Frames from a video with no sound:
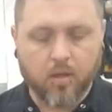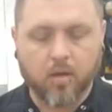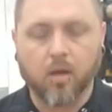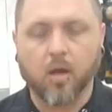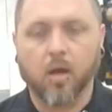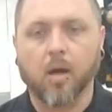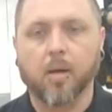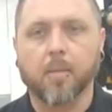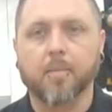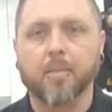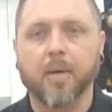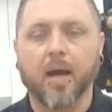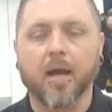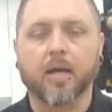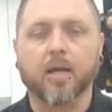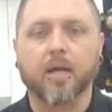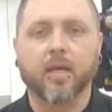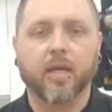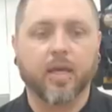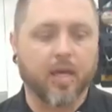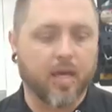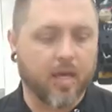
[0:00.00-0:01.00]
Uh,
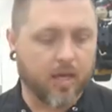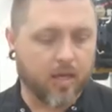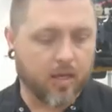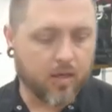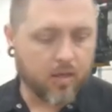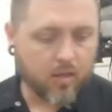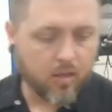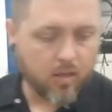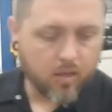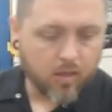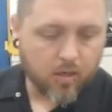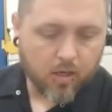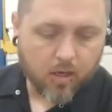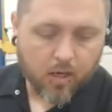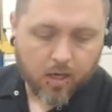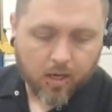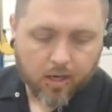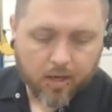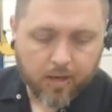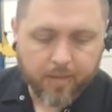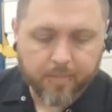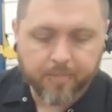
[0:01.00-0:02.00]
back again.
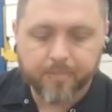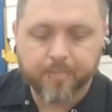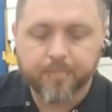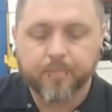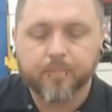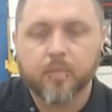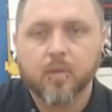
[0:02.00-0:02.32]
Um,